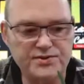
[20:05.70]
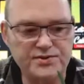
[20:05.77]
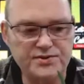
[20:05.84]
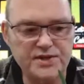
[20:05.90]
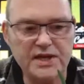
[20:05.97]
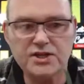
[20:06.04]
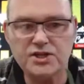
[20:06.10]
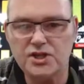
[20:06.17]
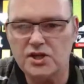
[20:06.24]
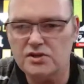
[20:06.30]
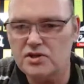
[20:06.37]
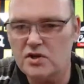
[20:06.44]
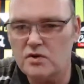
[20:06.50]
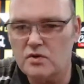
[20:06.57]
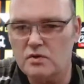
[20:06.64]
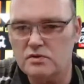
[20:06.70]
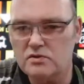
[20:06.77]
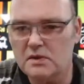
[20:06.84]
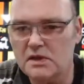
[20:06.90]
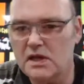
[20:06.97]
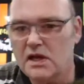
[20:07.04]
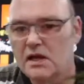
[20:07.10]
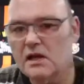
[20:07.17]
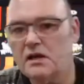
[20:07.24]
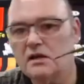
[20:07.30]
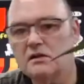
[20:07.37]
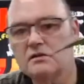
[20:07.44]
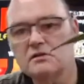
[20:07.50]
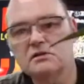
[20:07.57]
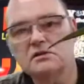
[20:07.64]
6 years old, something
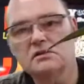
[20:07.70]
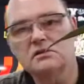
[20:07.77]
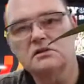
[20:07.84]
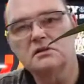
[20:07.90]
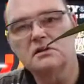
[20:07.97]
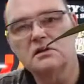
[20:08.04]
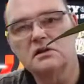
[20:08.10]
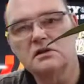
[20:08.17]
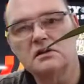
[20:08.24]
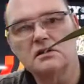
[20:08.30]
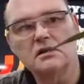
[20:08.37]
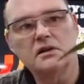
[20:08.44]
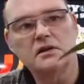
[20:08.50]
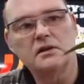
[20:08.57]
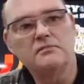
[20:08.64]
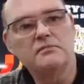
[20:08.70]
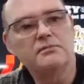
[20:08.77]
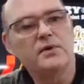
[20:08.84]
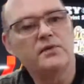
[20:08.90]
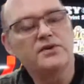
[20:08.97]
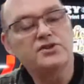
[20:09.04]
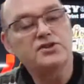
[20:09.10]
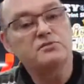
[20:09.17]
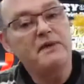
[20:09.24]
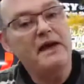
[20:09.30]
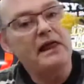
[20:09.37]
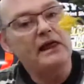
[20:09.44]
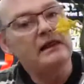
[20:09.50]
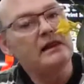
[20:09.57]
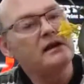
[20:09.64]
like that. But the
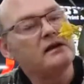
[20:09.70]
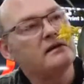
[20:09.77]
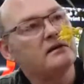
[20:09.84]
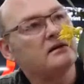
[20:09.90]
smell,